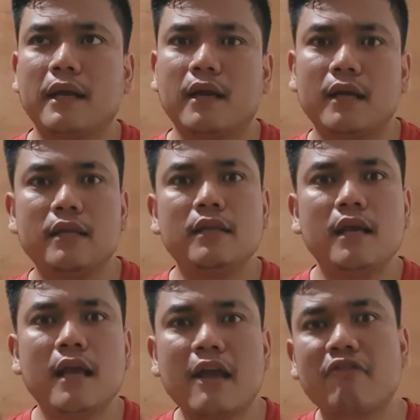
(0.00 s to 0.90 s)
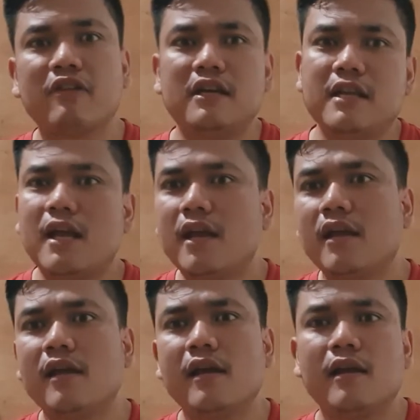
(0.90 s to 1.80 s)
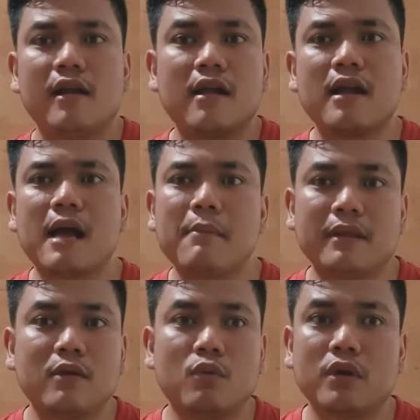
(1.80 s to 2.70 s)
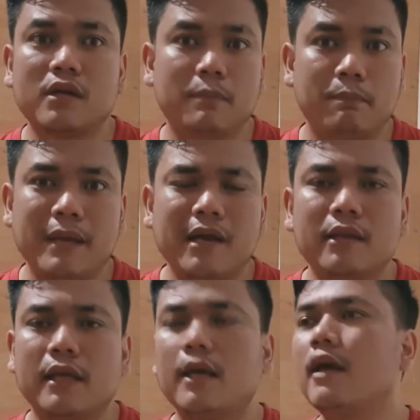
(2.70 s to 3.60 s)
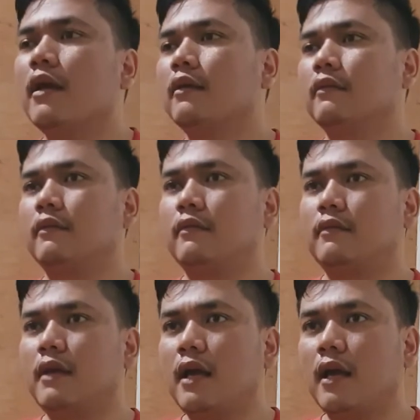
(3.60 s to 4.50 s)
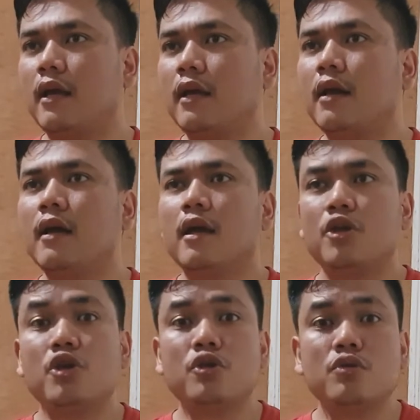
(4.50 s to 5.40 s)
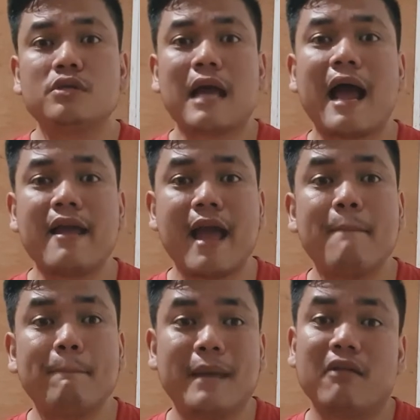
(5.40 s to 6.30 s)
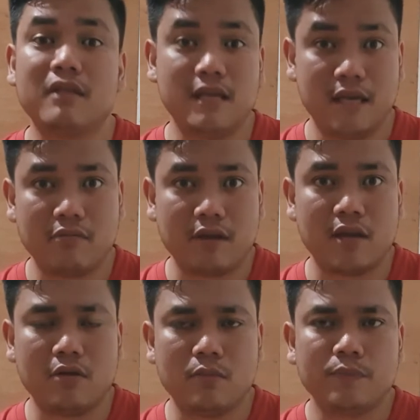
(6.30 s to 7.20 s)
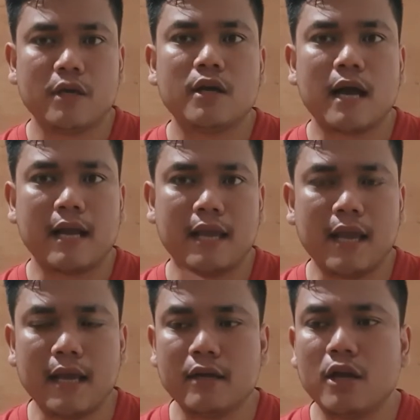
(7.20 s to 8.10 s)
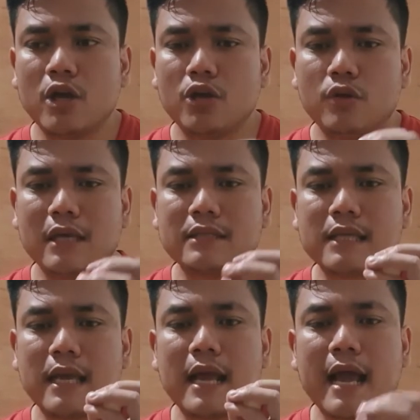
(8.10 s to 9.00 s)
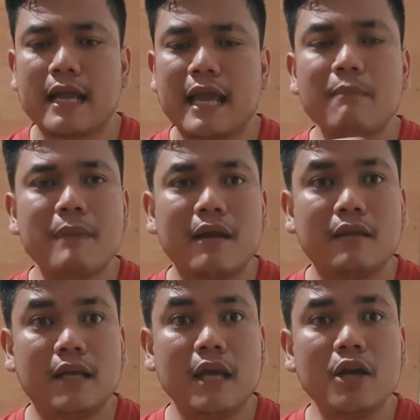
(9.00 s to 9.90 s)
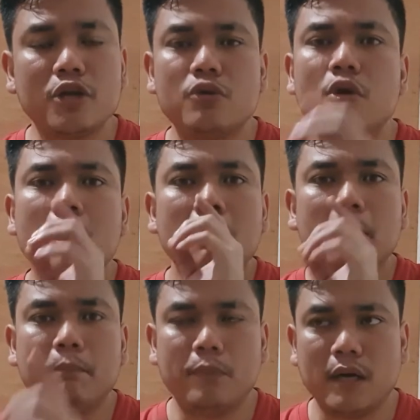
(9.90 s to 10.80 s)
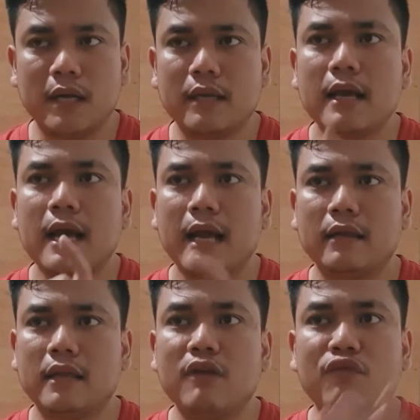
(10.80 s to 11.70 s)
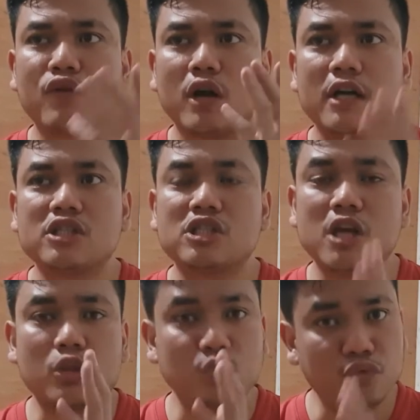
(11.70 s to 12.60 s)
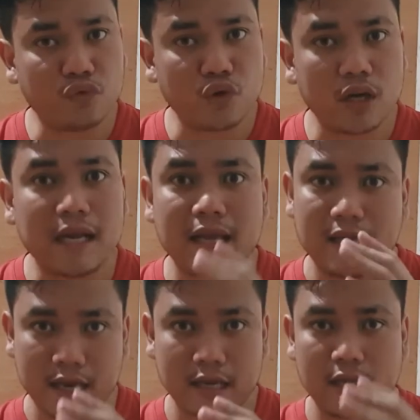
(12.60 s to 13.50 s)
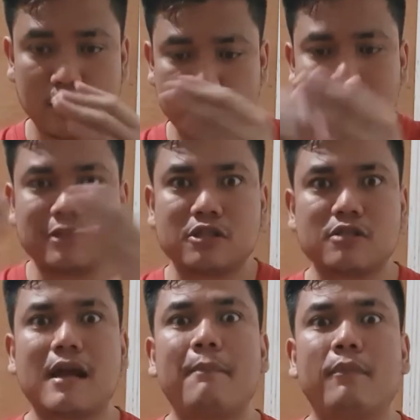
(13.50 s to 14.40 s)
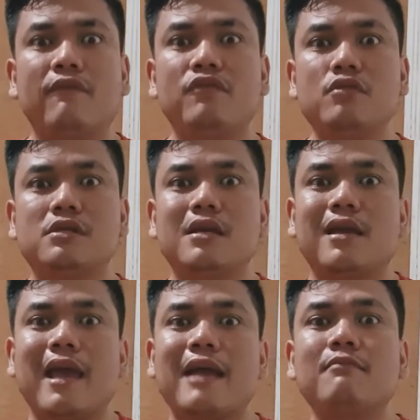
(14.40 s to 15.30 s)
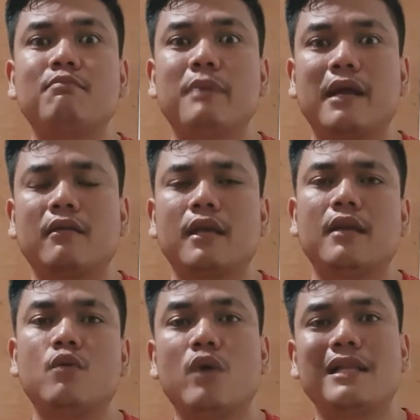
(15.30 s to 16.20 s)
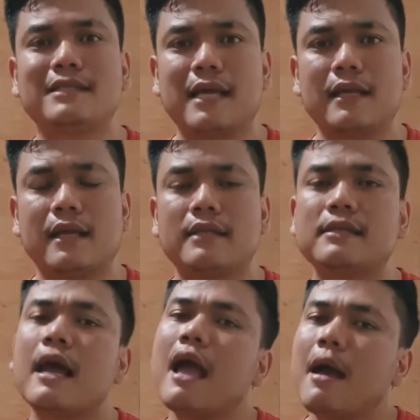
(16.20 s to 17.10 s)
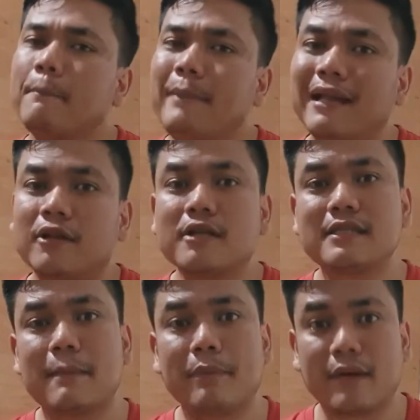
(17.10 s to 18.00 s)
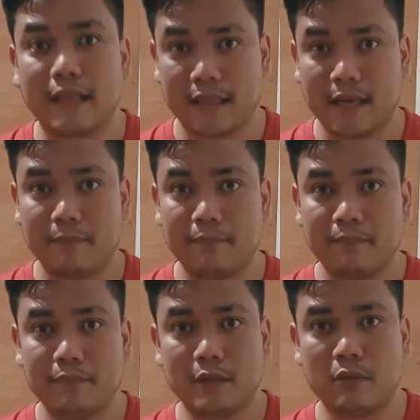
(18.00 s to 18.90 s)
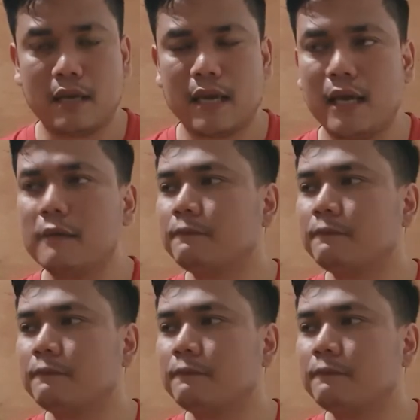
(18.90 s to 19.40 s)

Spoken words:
hindi everyday nagagamit ang word na barely, then you use I am barely hearing you. Again, you can say I can barely hear you, but I think for us not to fall again into that trap of using can't barely in one sentence, better separate them. Okay?